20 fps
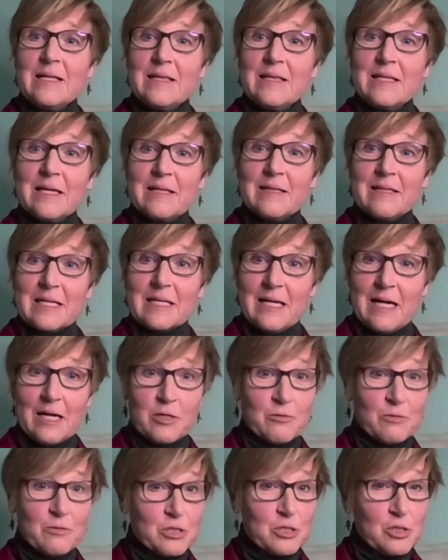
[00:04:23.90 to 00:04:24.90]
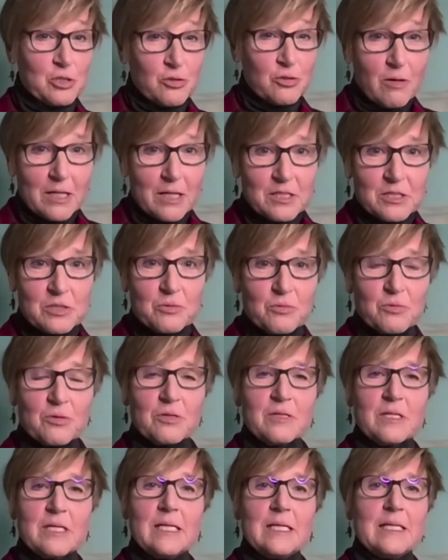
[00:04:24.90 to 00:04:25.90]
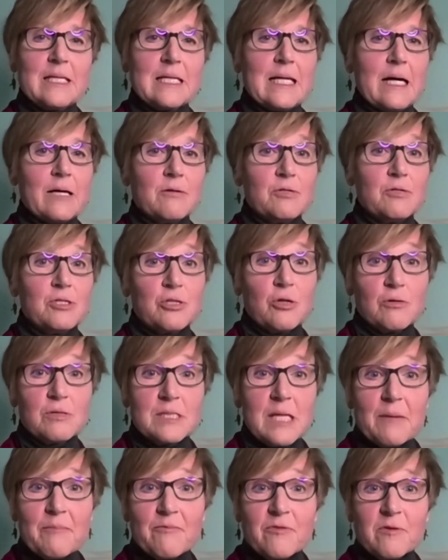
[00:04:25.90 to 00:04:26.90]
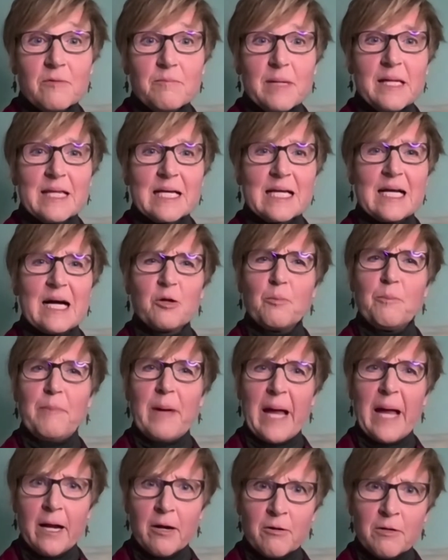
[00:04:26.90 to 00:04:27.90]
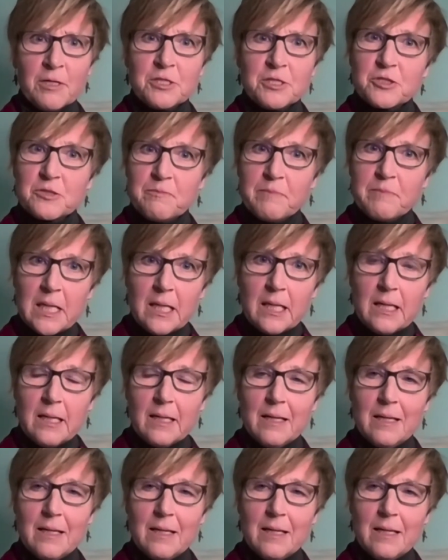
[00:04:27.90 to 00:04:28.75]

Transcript: the, the God who is trustworthy, the God who shows up for me, the God who parents me,